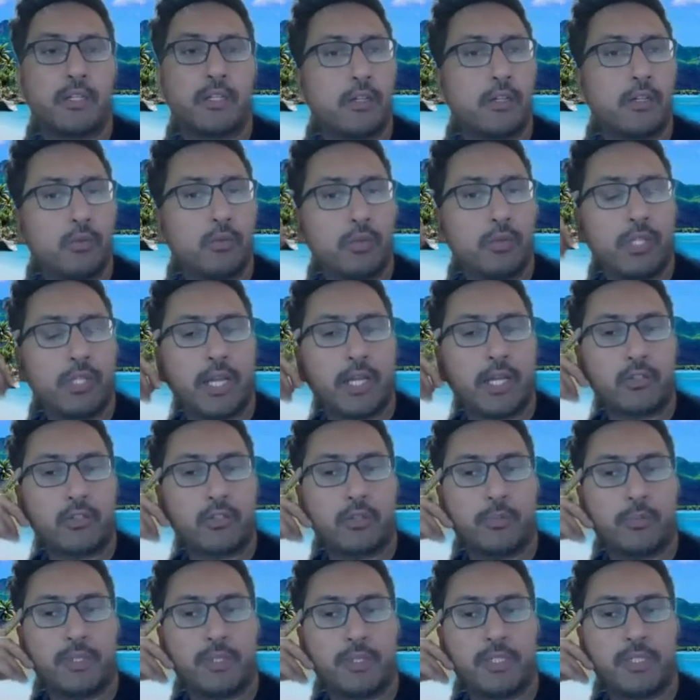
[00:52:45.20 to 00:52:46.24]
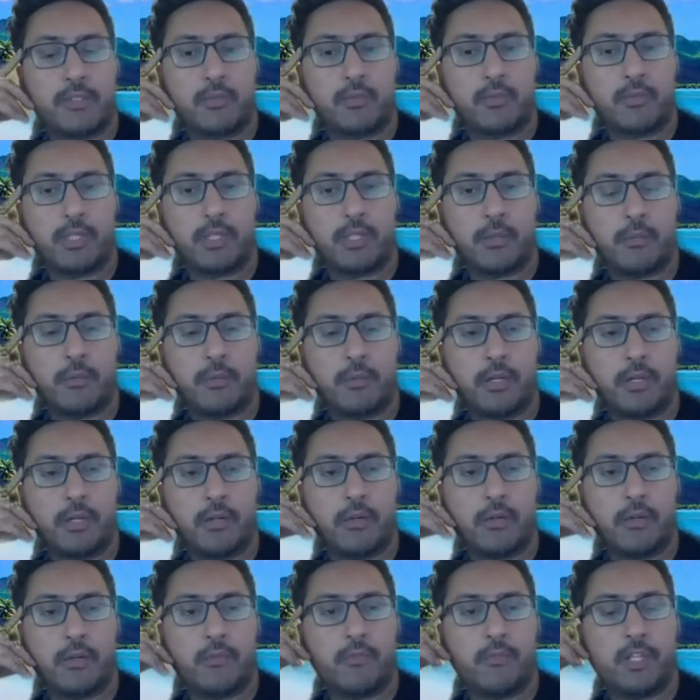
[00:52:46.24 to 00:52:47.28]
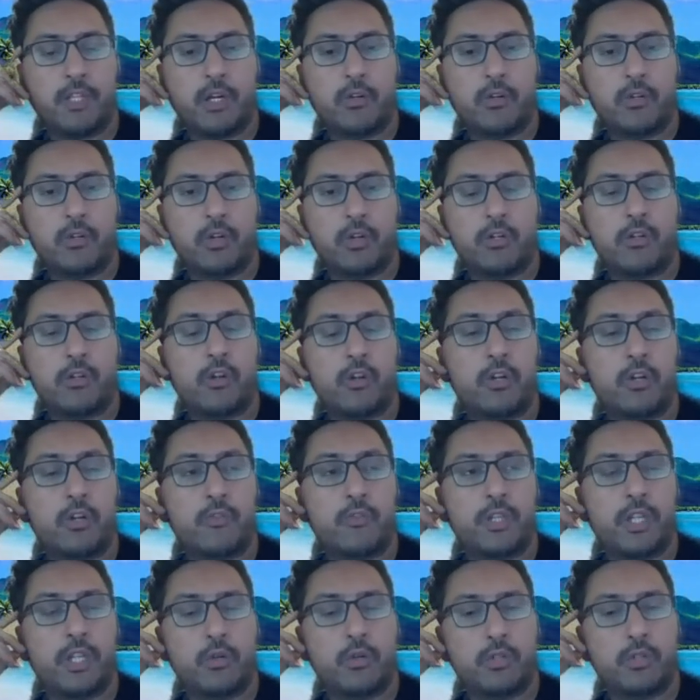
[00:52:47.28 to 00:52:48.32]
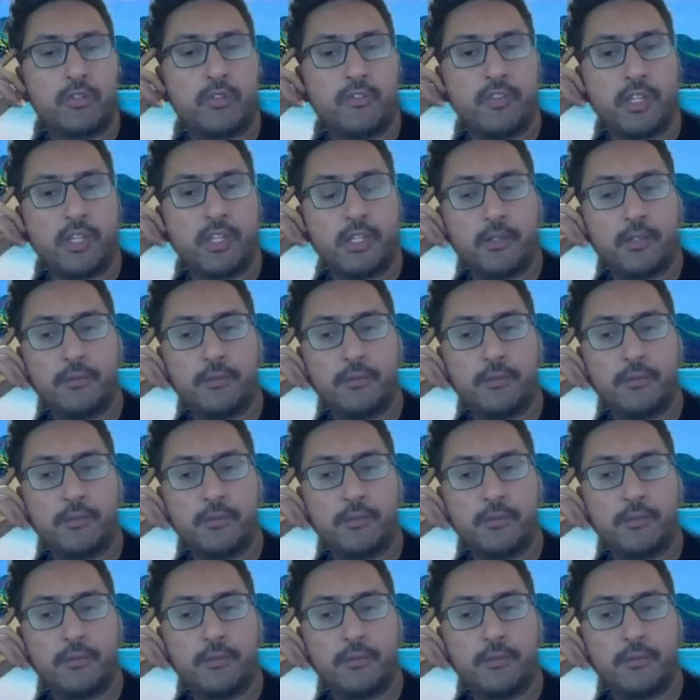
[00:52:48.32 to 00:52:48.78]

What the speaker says: do the actual business with them without not without the fee.